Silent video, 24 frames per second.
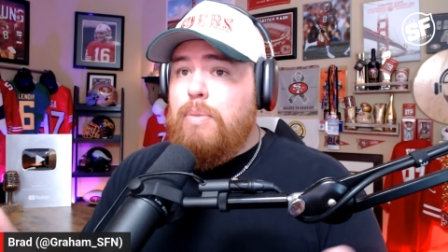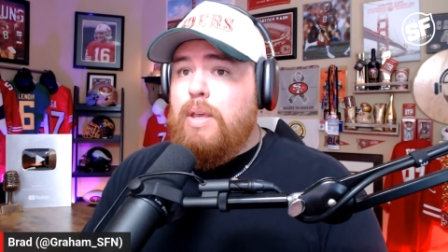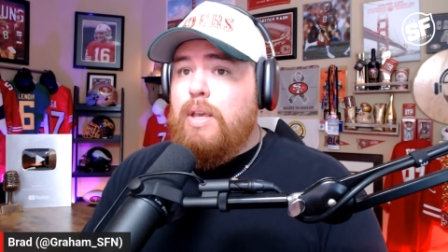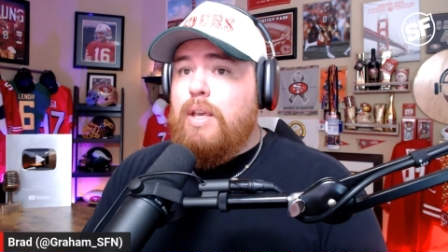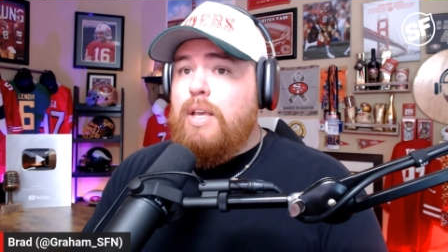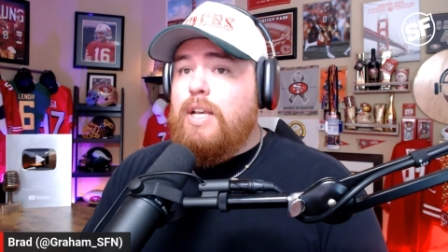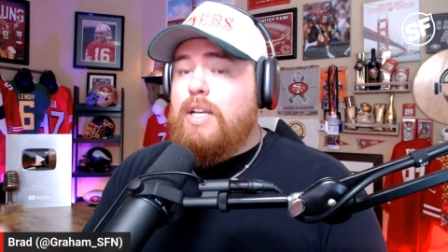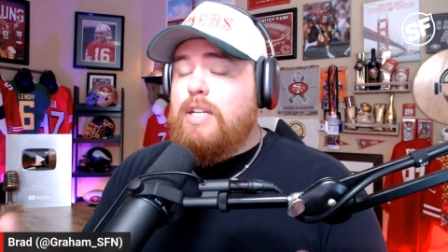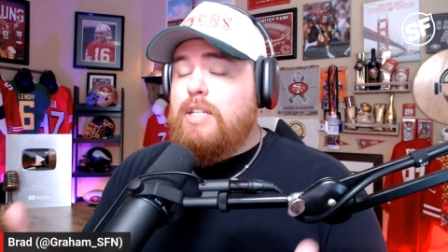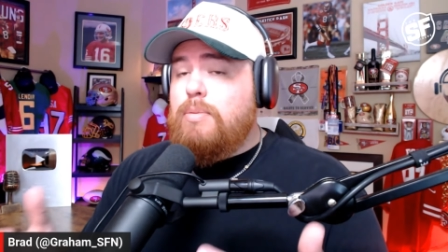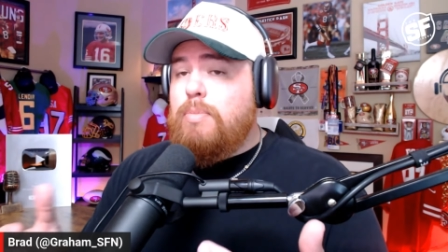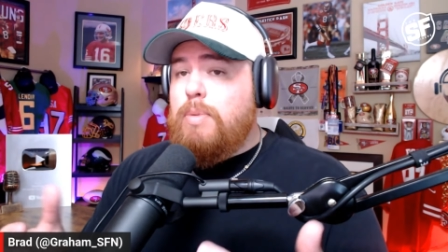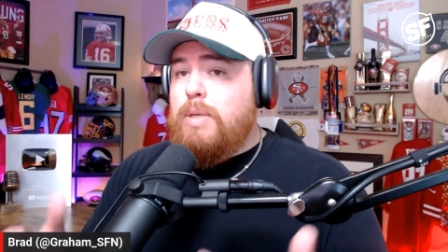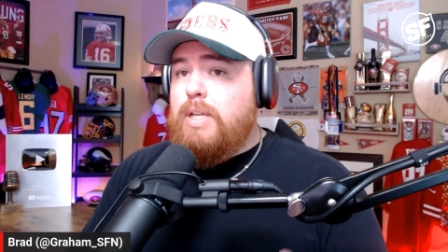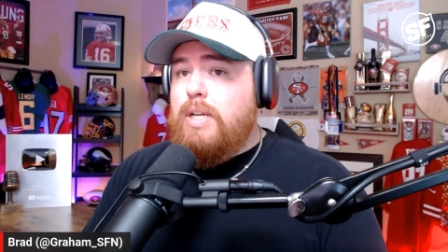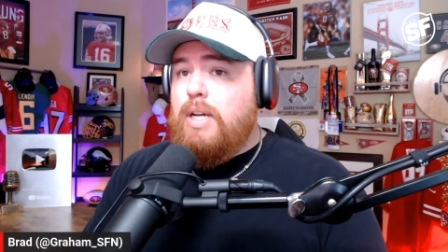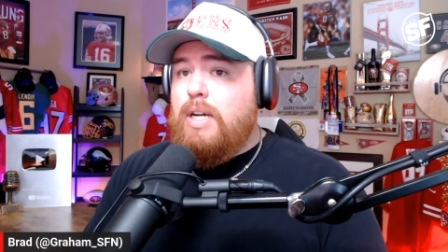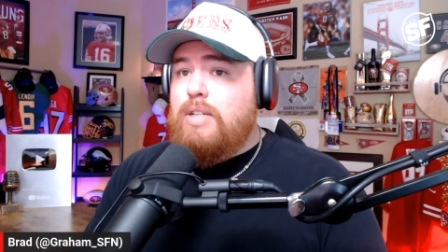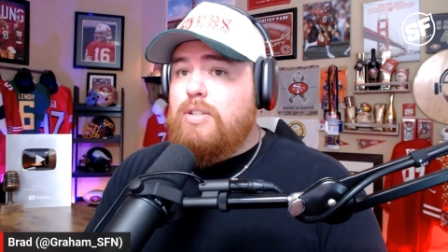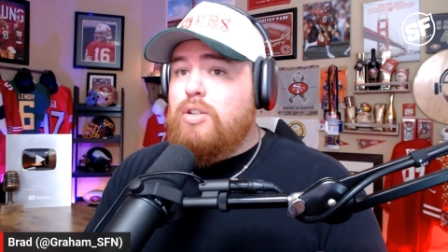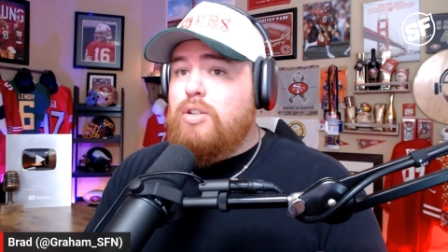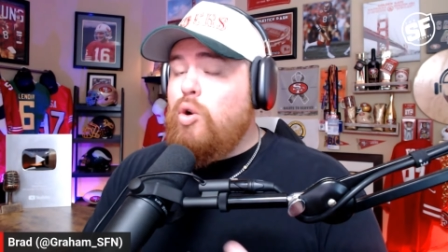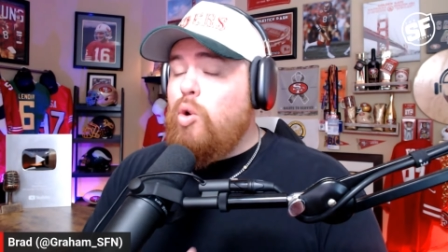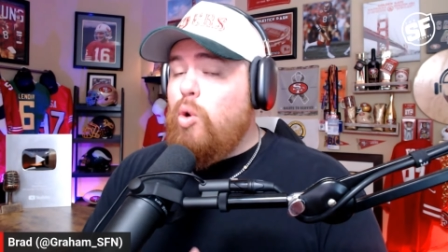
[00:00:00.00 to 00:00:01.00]
is
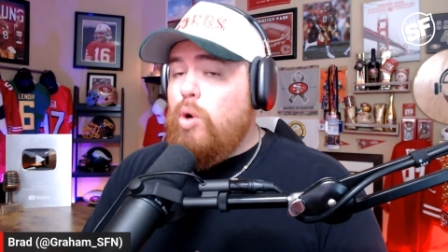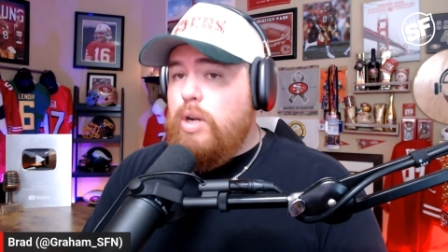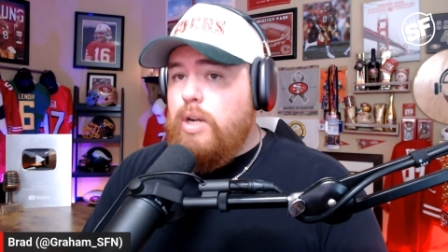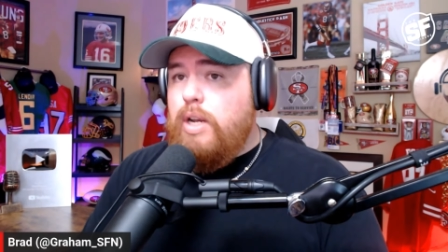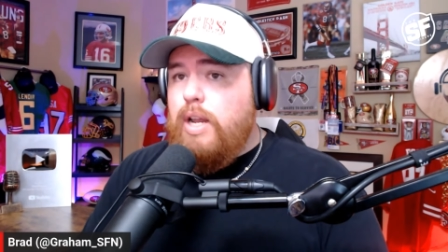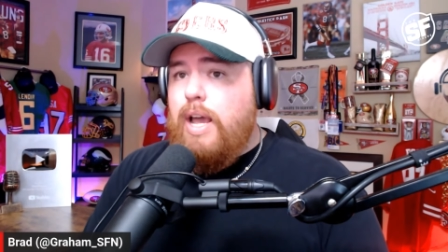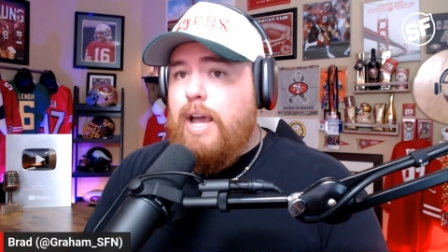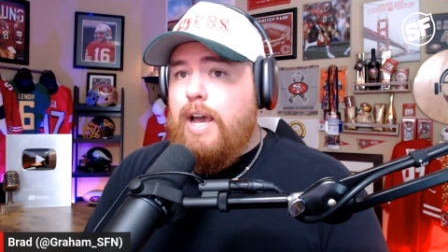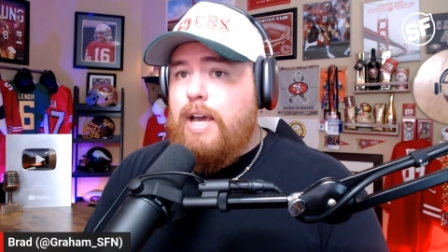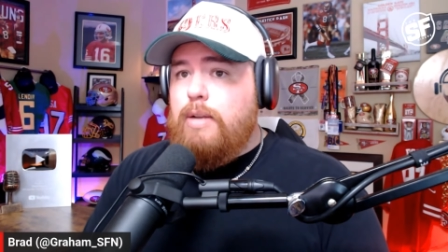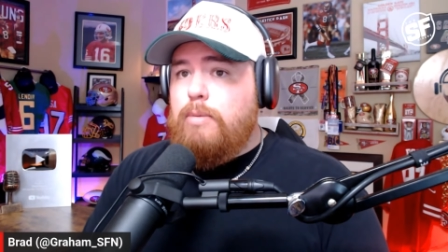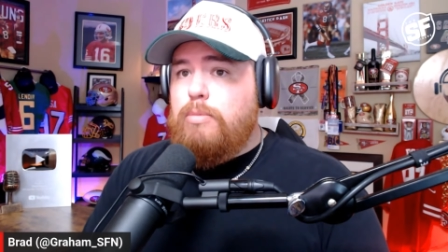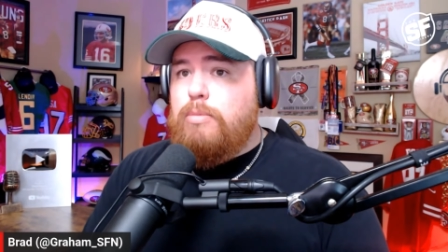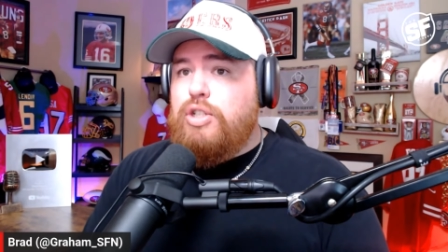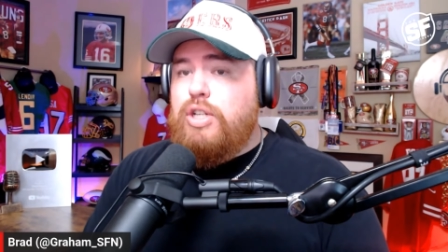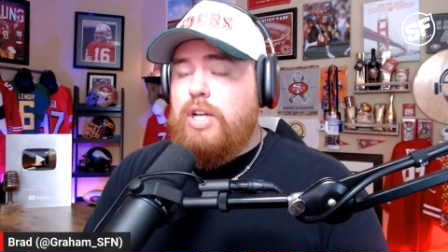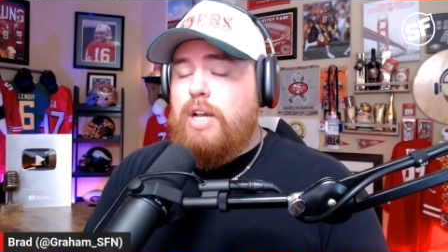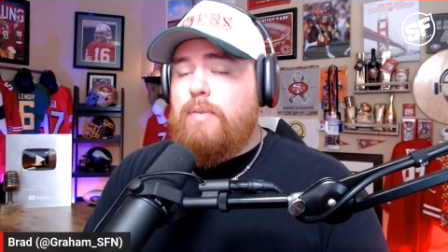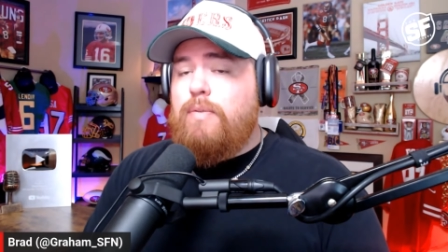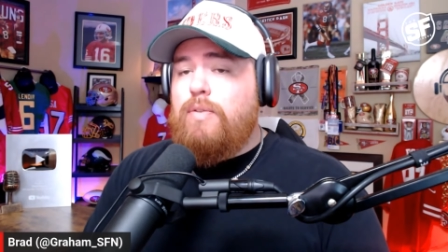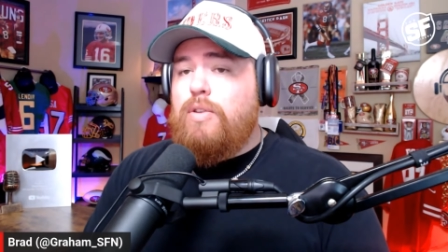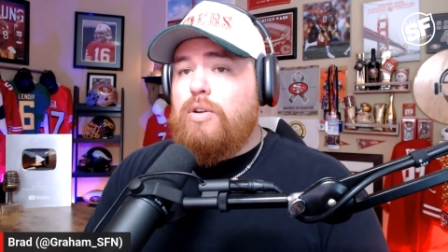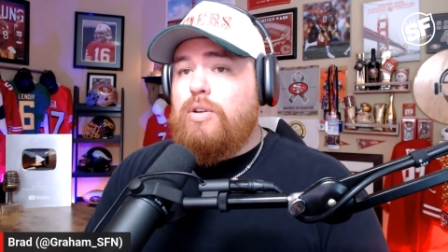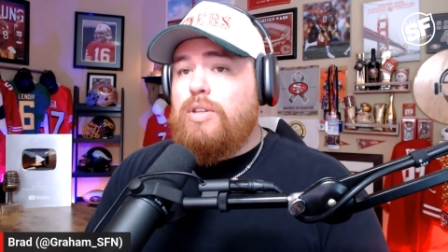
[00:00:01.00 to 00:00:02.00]
because, according to Adam
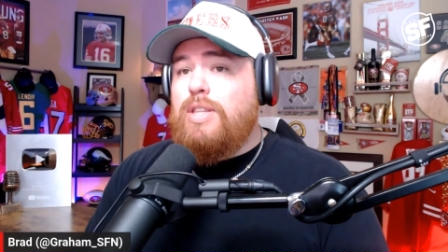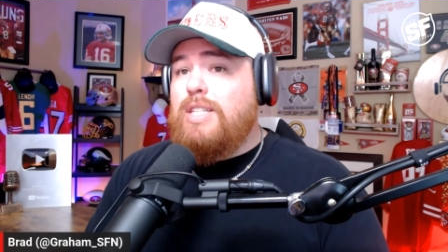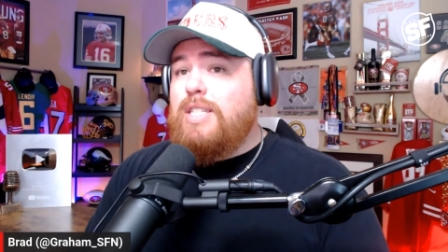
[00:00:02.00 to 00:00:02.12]
Schefter,